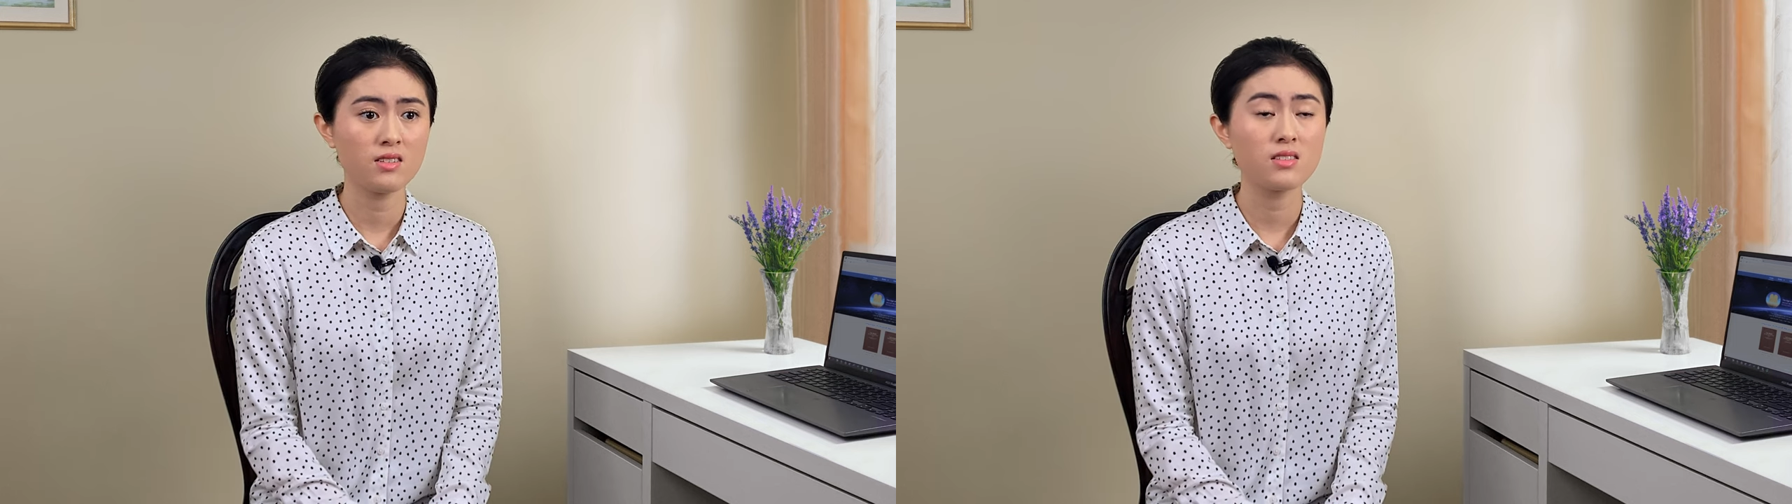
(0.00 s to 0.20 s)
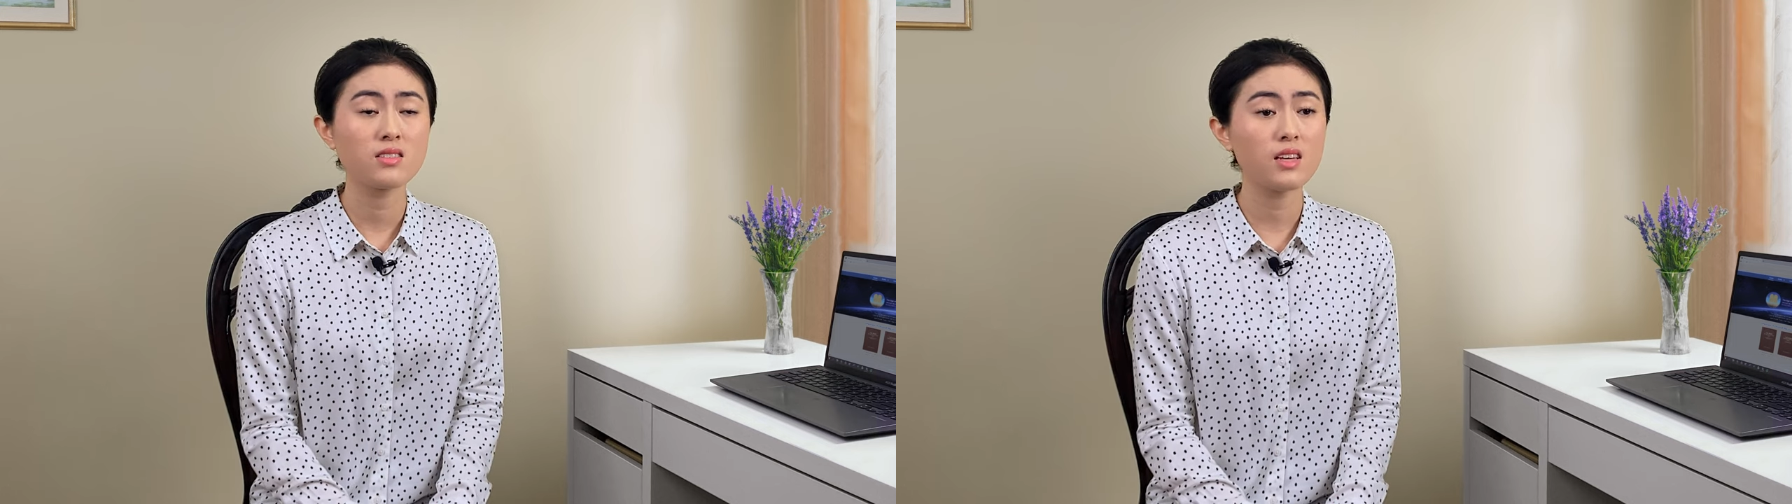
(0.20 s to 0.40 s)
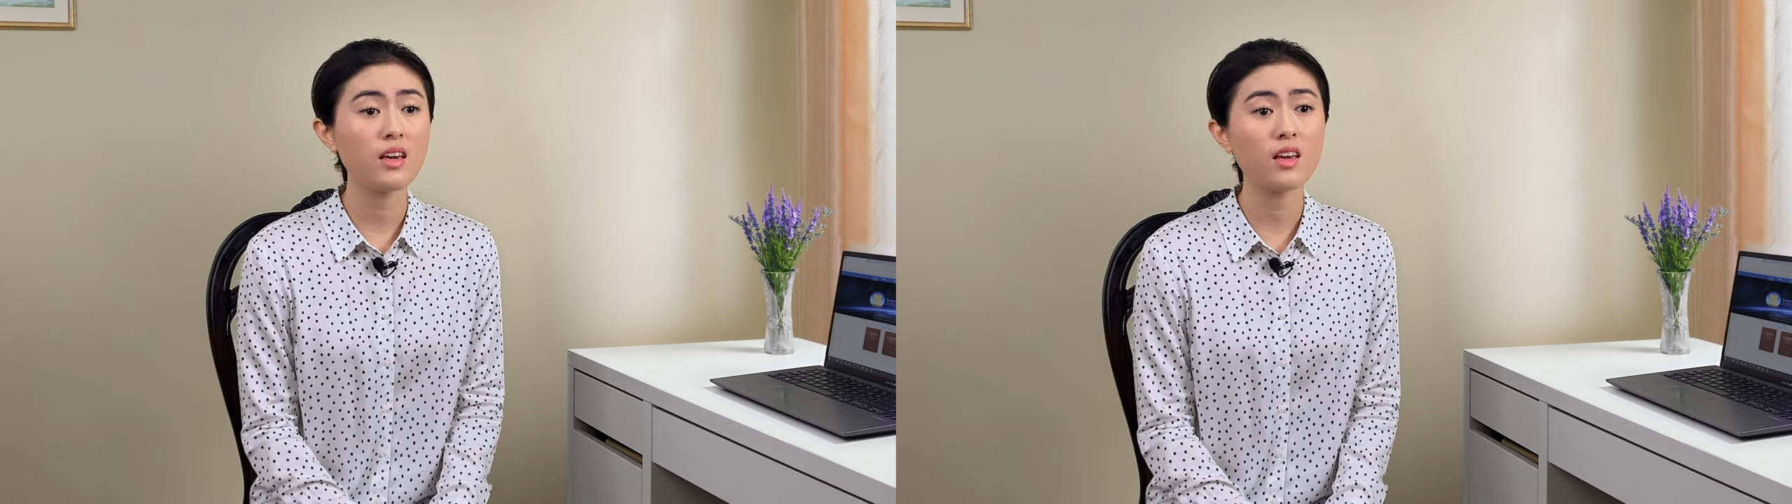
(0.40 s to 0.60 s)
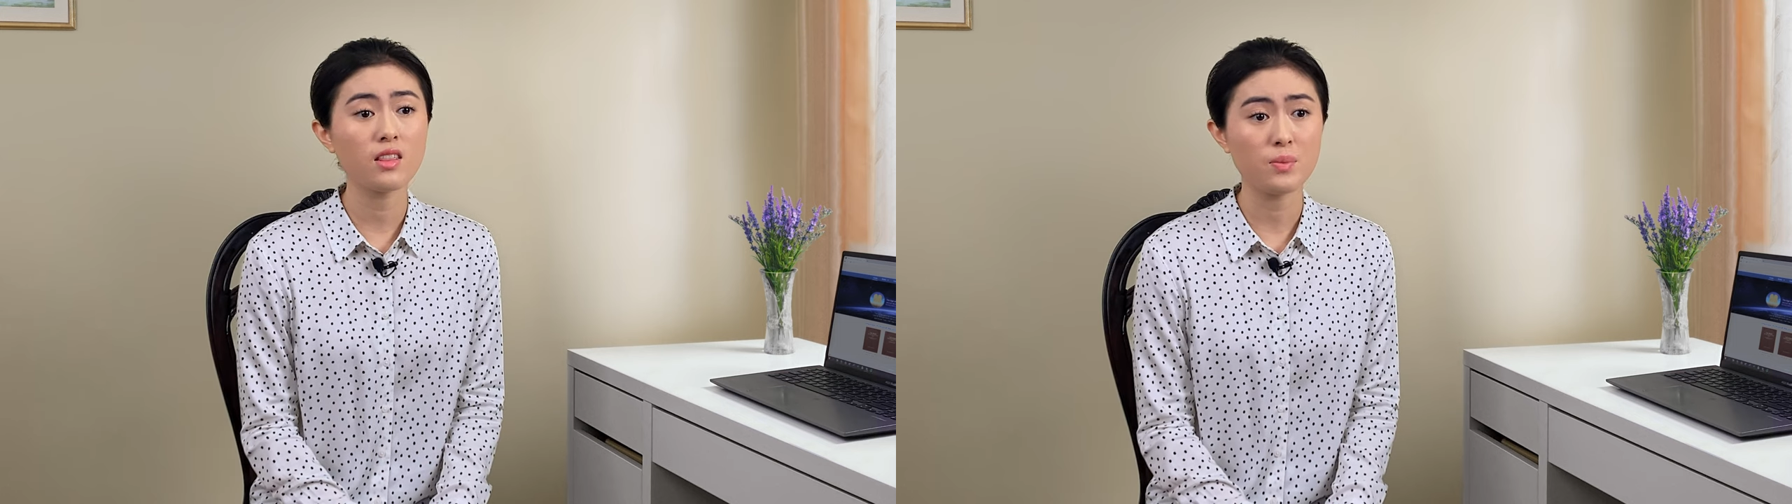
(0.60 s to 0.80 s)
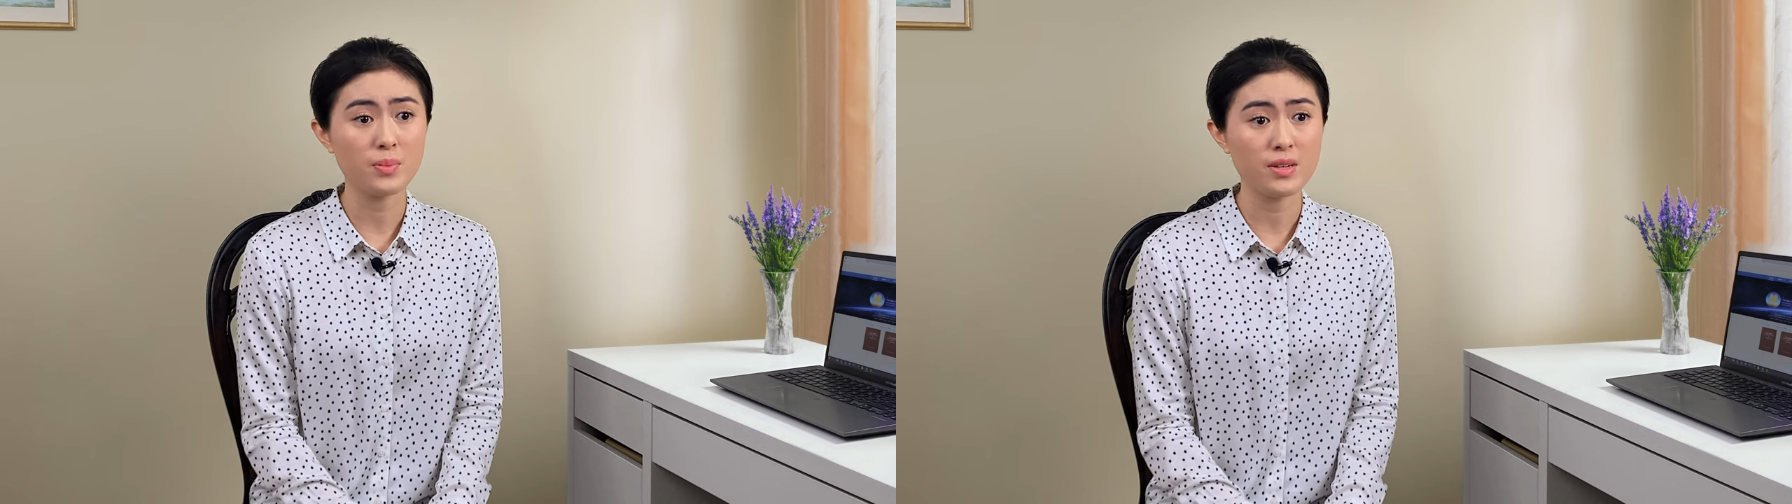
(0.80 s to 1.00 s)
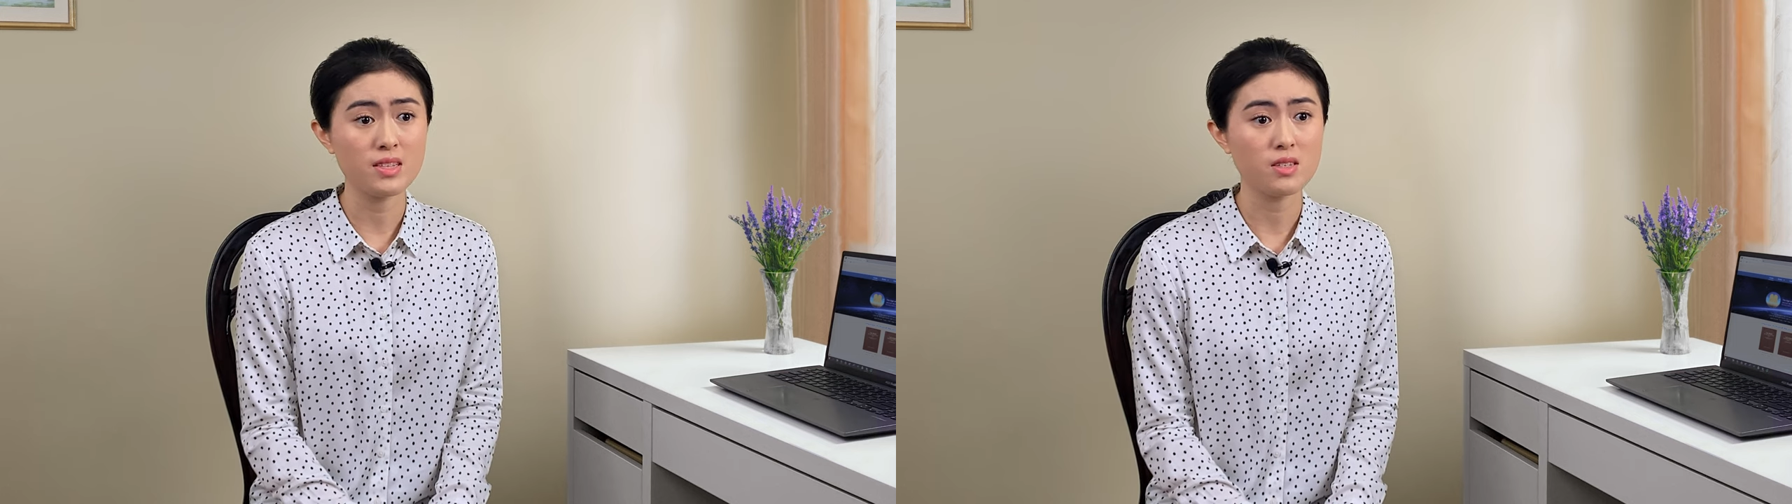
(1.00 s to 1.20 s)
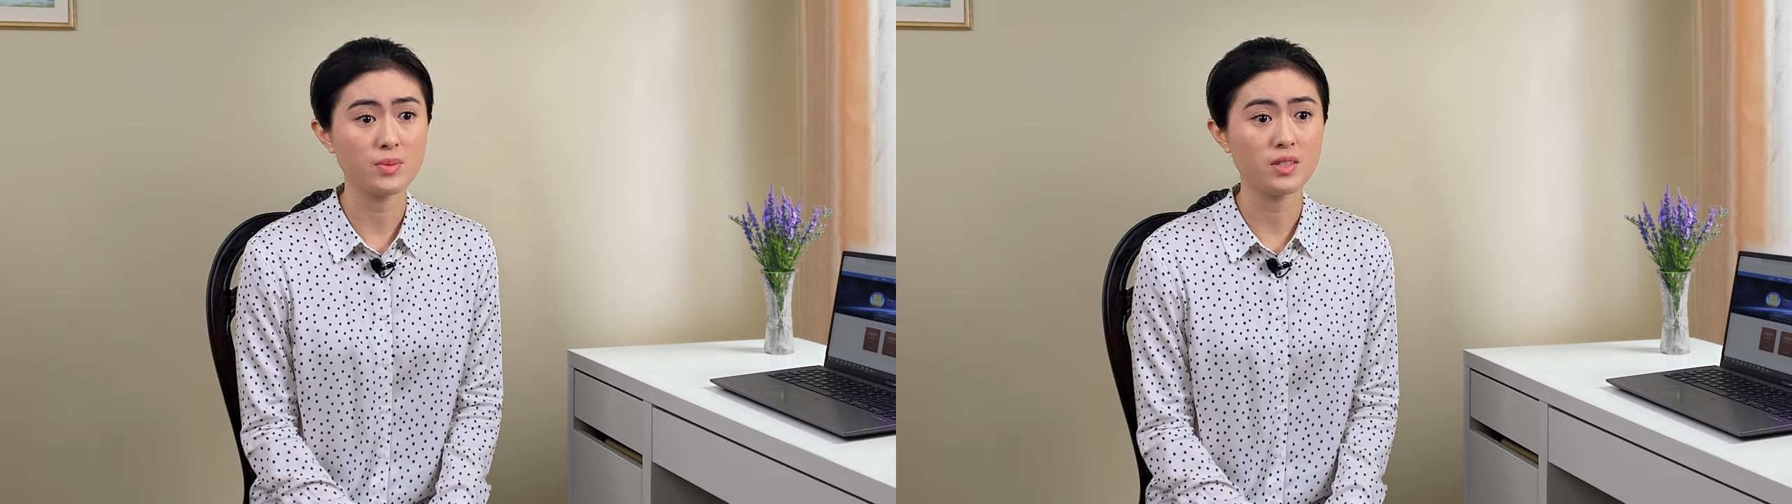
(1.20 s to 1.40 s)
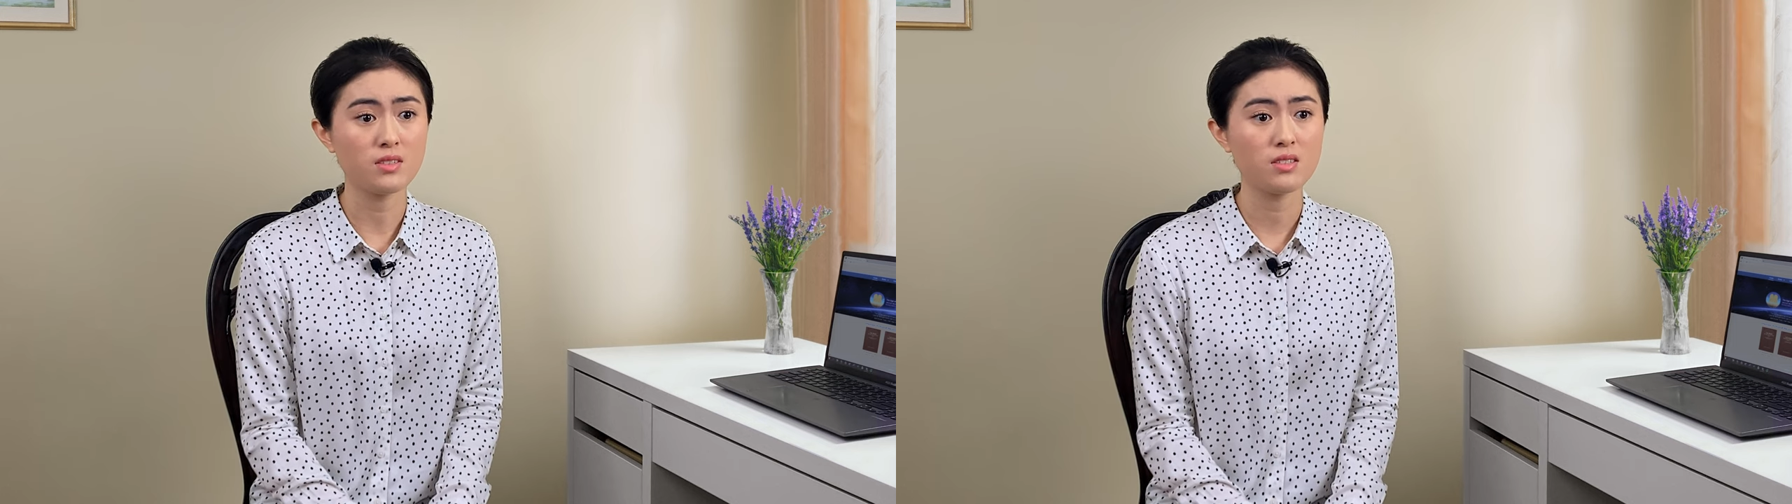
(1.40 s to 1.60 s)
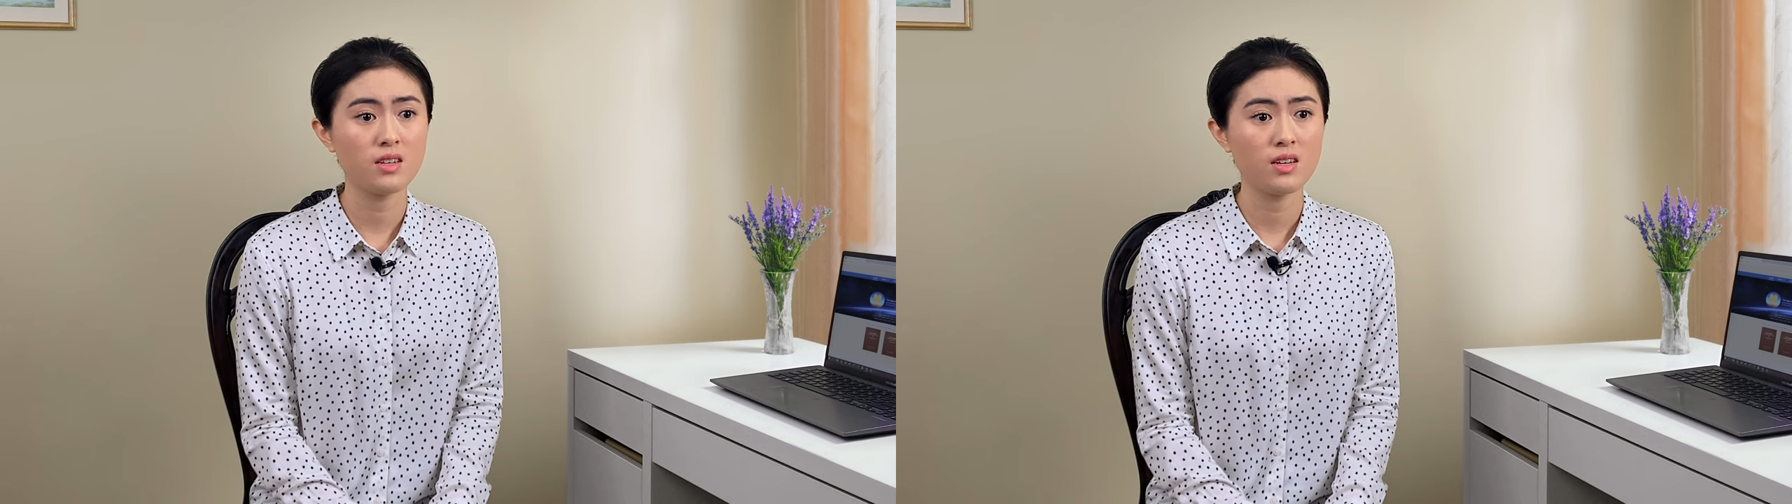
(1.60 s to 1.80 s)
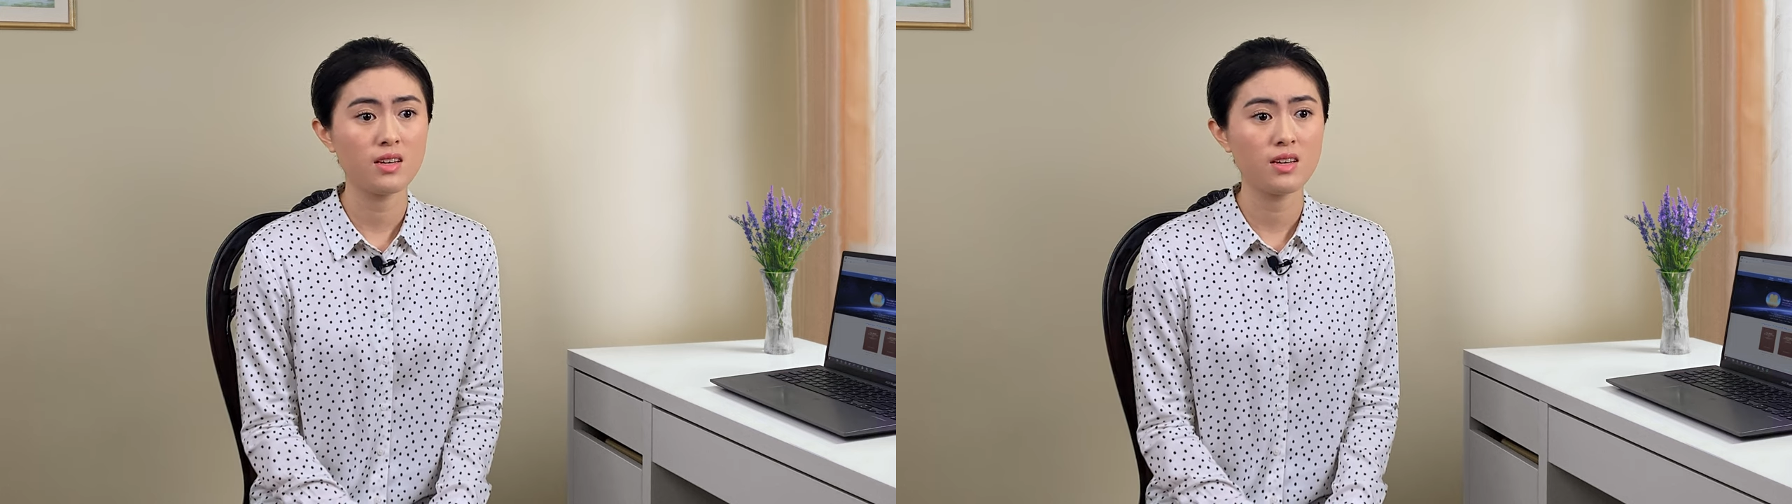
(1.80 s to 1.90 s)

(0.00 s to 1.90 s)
seeking the principles,